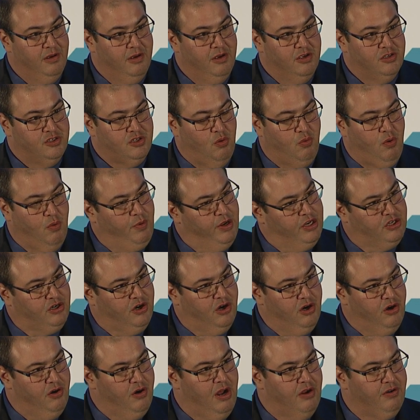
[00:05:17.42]
So when we
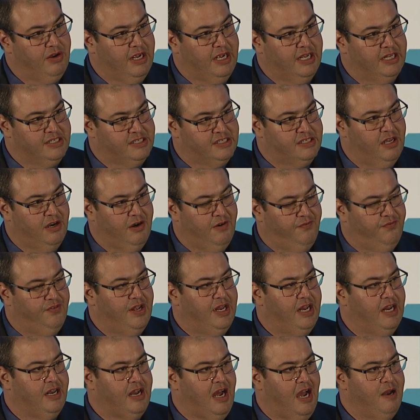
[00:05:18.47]
turn around and consider
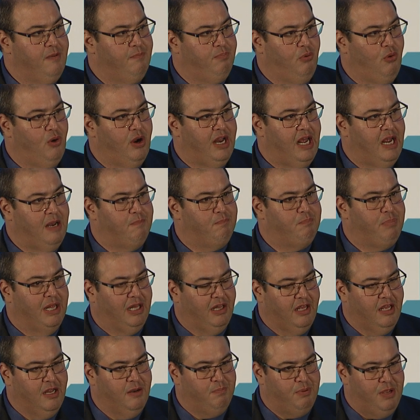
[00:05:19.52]
feeding 9.8
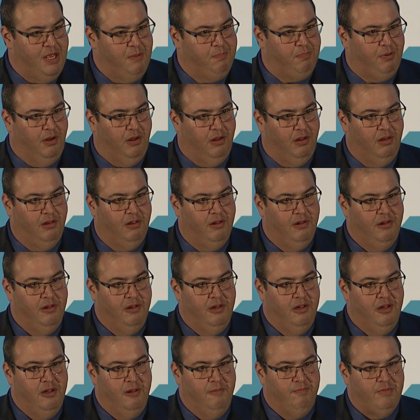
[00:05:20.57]
billion people,
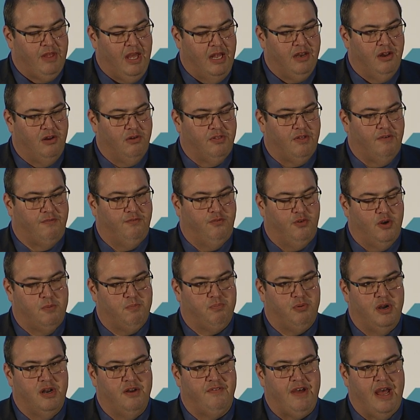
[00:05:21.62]
and you know, the
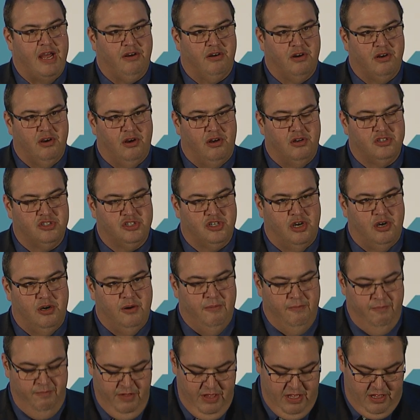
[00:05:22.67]
footprint of agriculture,
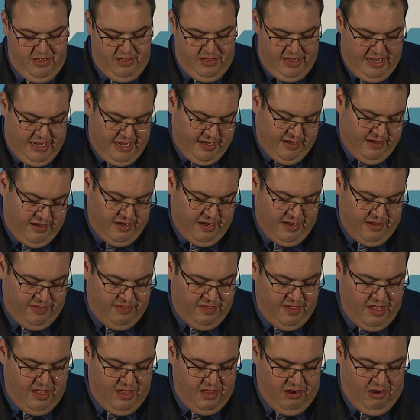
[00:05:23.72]
and
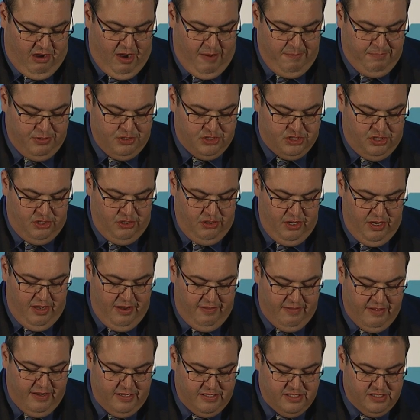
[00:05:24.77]
the opportunity
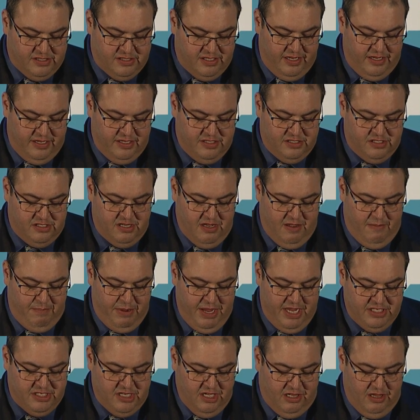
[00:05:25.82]
that is
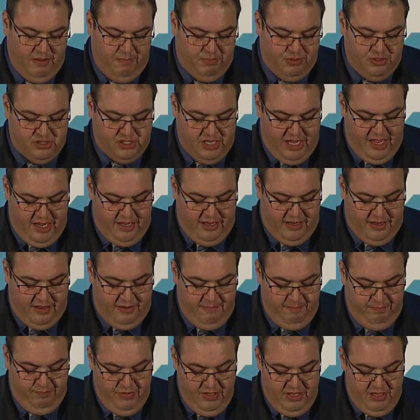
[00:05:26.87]
basically presented
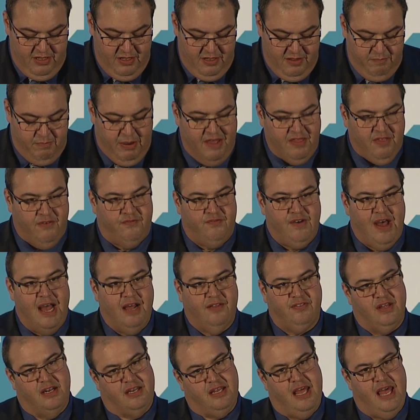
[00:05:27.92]
by the
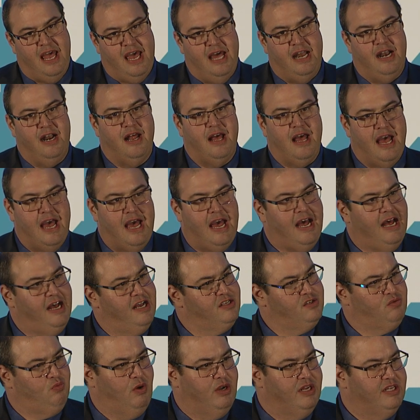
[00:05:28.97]
fact that Canada
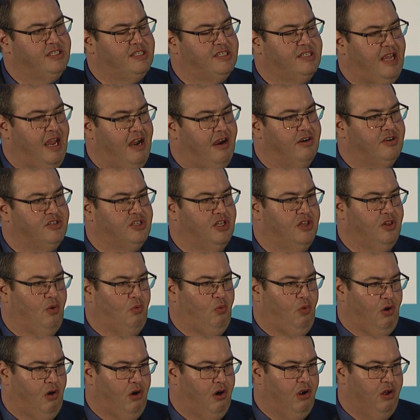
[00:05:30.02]
has what is scarce in the
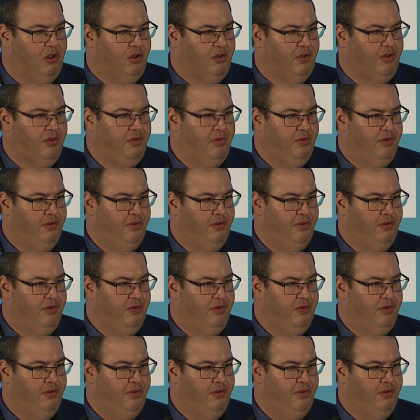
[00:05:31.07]
world,